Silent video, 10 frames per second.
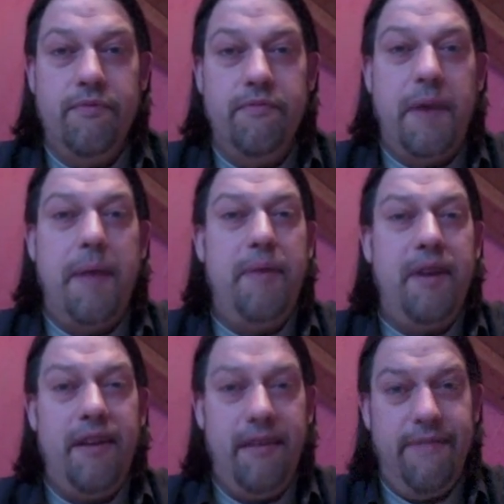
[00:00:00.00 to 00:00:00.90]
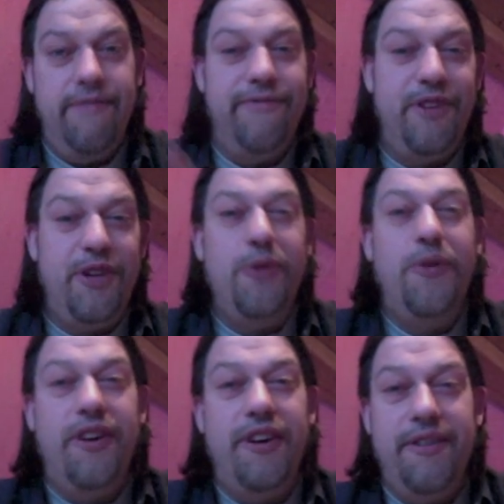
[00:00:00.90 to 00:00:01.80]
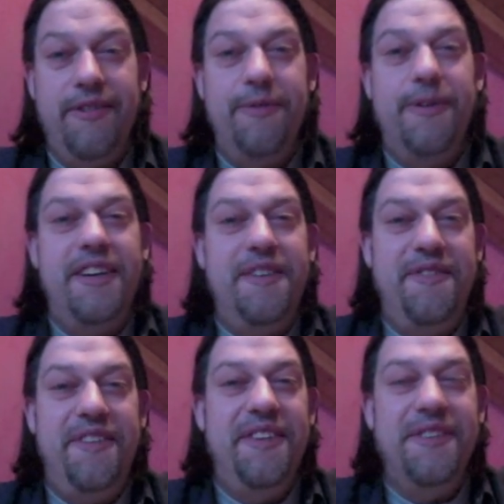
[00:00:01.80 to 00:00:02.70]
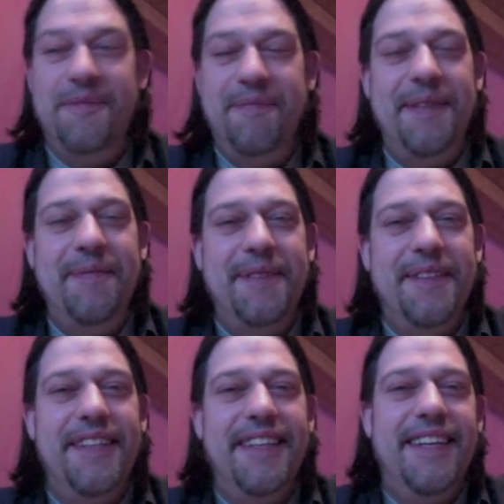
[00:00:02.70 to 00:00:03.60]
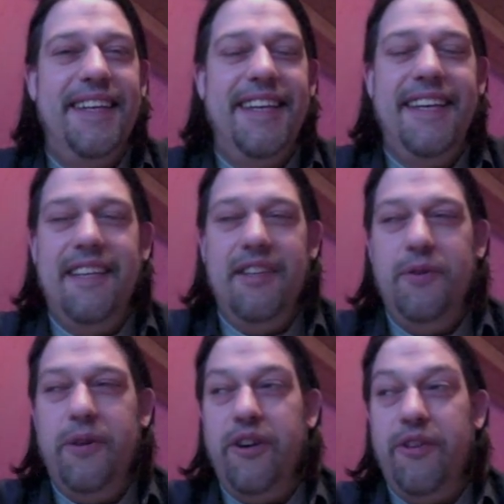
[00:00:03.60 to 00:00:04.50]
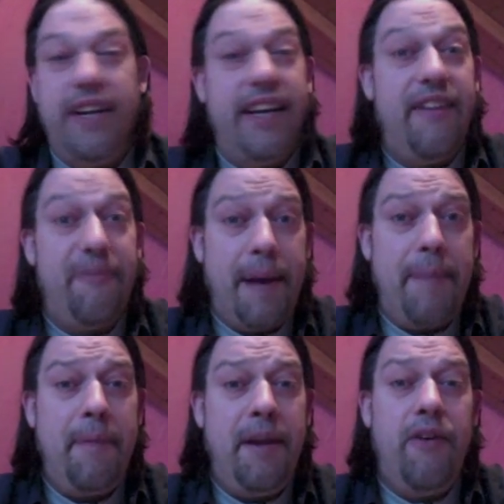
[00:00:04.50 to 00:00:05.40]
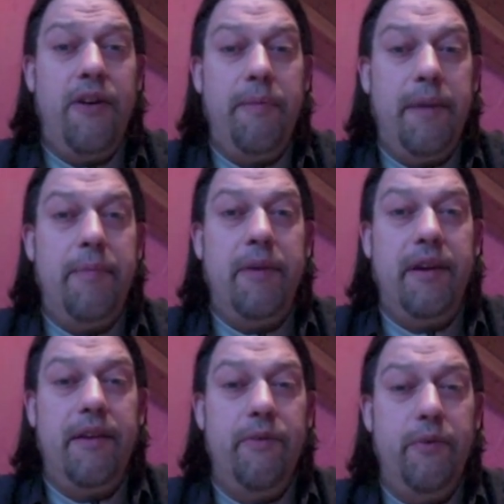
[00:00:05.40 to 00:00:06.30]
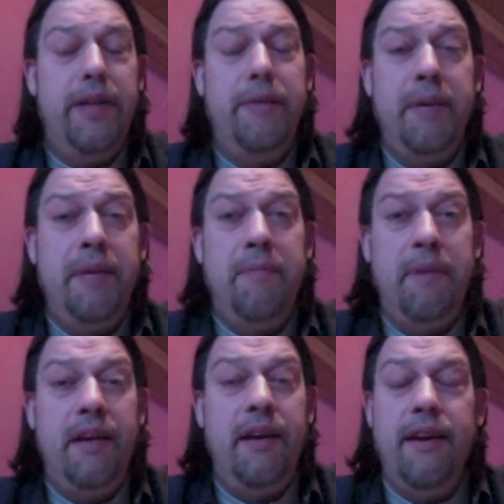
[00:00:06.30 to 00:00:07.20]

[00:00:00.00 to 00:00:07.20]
maybe you are one of those people who already have met me or maybe will meet me.